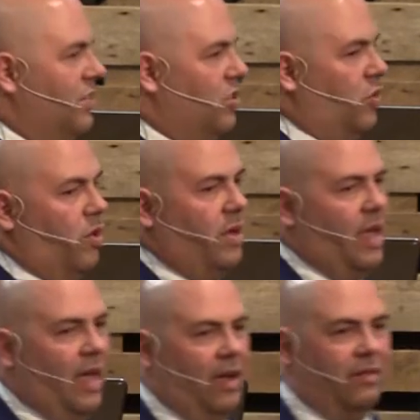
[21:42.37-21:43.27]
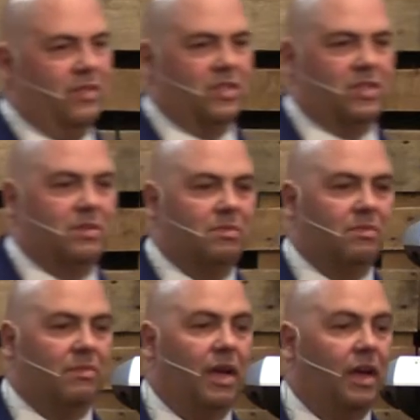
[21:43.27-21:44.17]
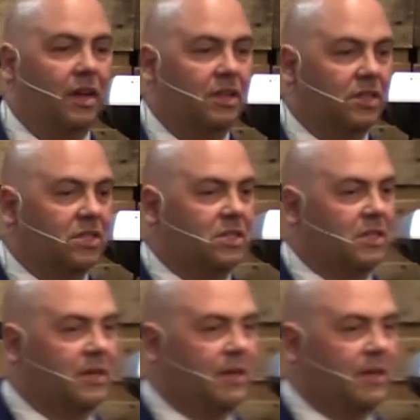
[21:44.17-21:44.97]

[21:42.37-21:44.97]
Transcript: So here we have this man, this